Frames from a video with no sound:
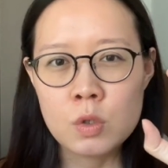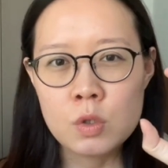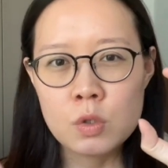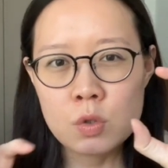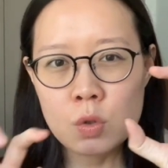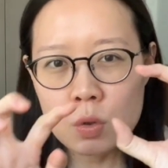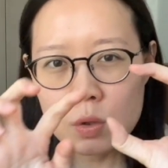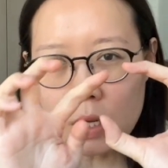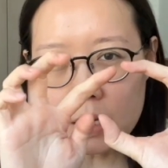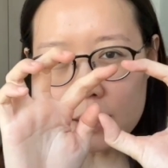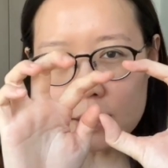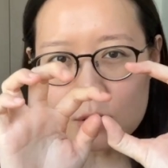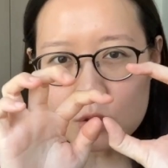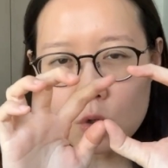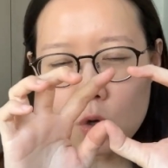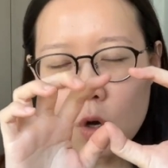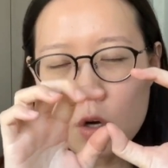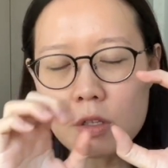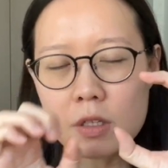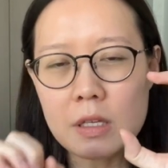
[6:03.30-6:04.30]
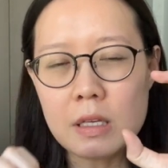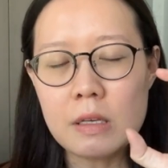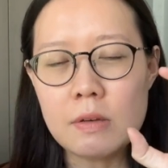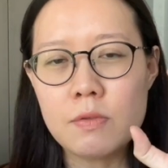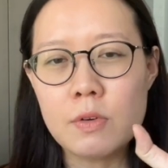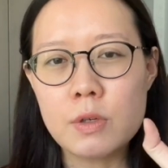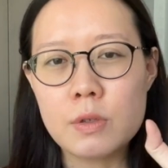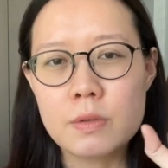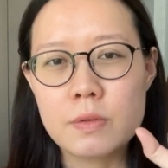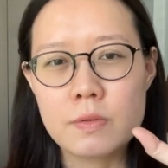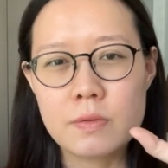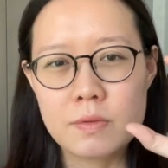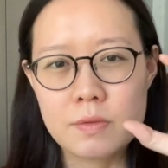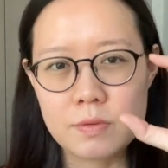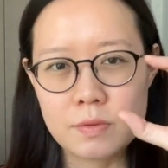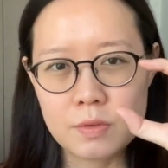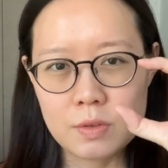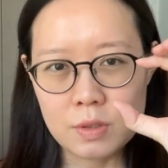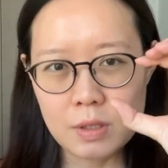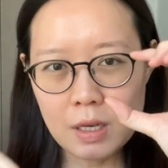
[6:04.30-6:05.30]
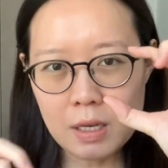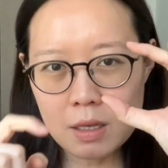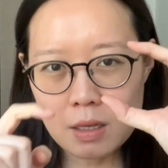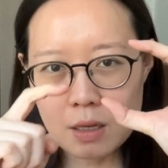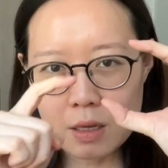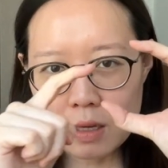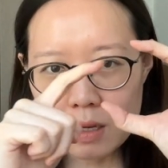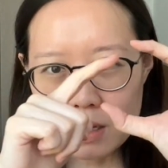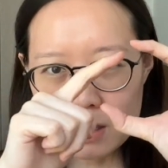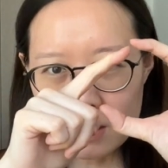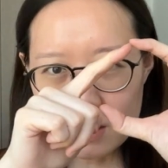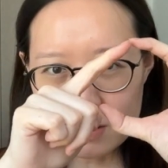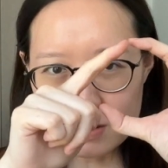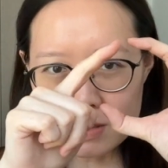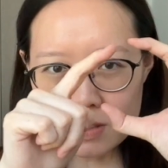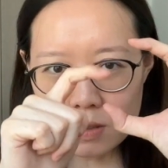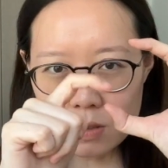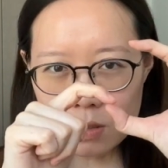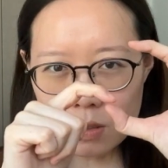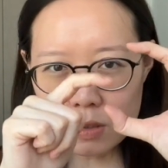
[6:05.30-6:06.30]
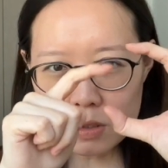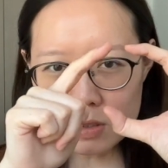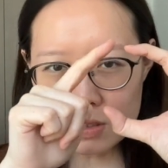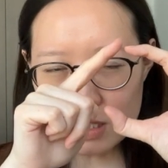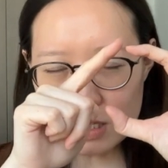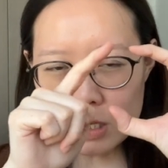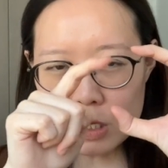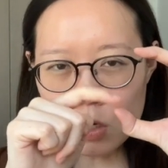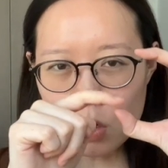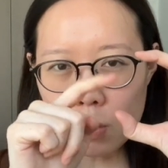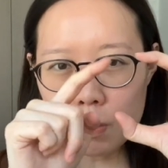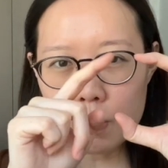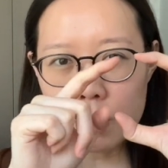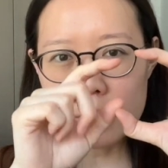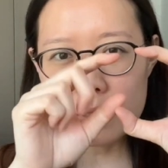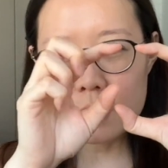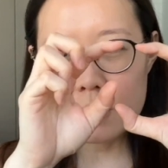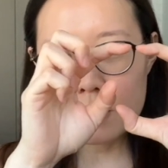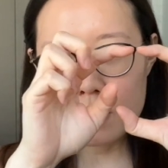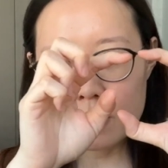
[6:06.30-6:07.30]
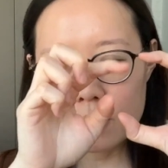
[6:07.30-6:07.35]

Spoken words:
So that is called evil. Okay, the circle is incomplete.